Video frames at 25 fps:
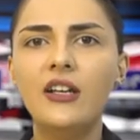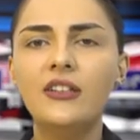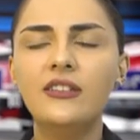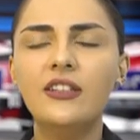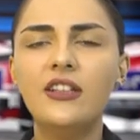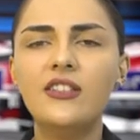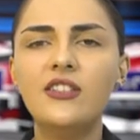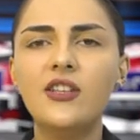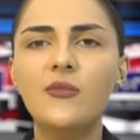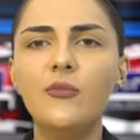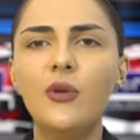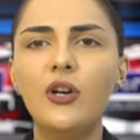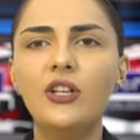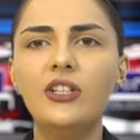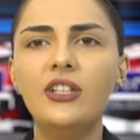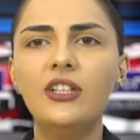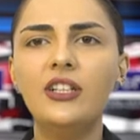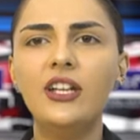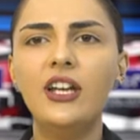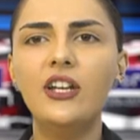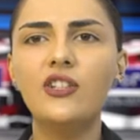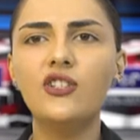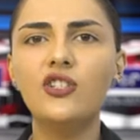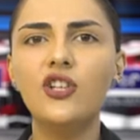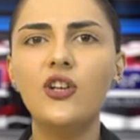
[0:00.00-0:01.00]
The
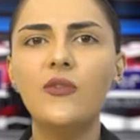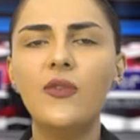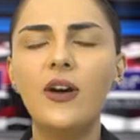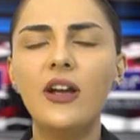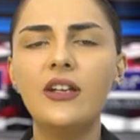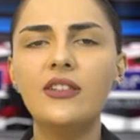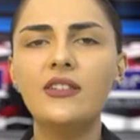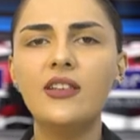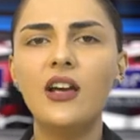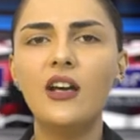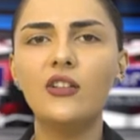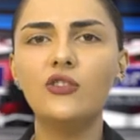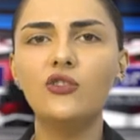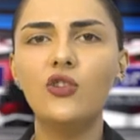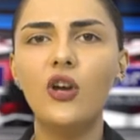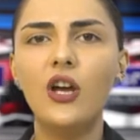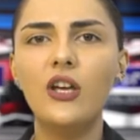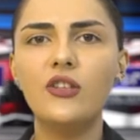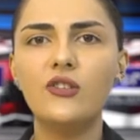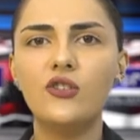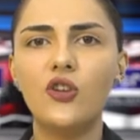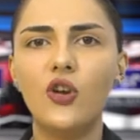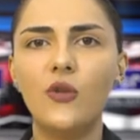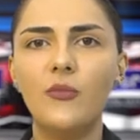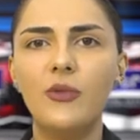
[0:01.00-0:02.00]
subordination of Artsakh to
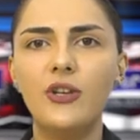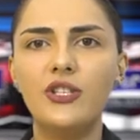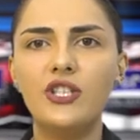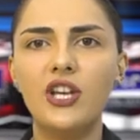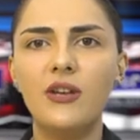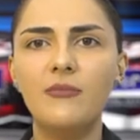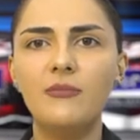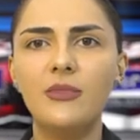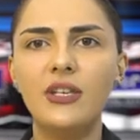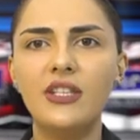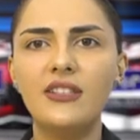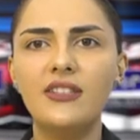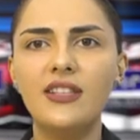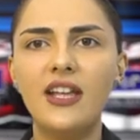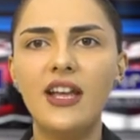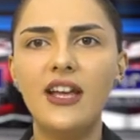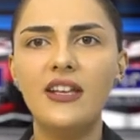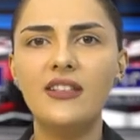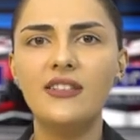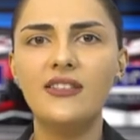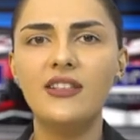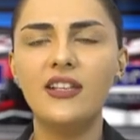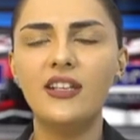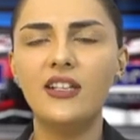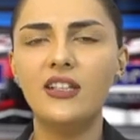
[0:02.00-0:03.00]
Azerbaijan means the
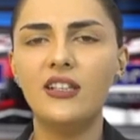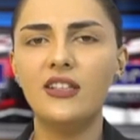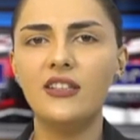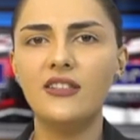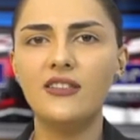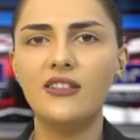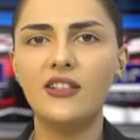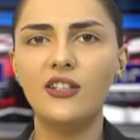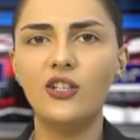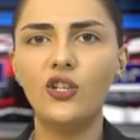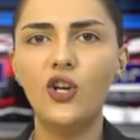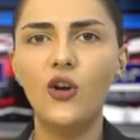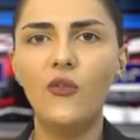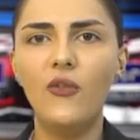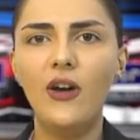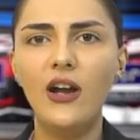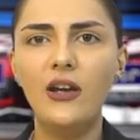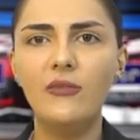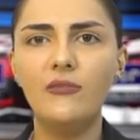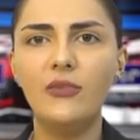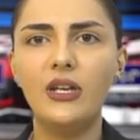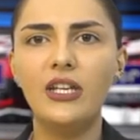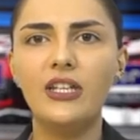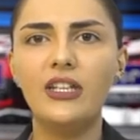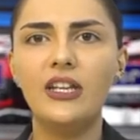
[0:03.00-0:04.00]
ethnic cleansing of
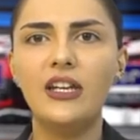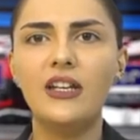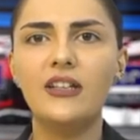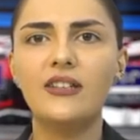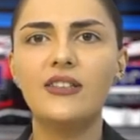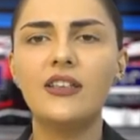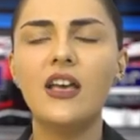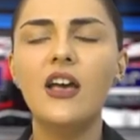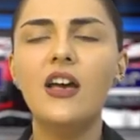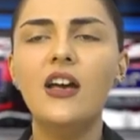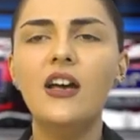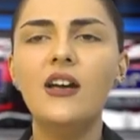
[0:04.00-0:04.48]
Armenians.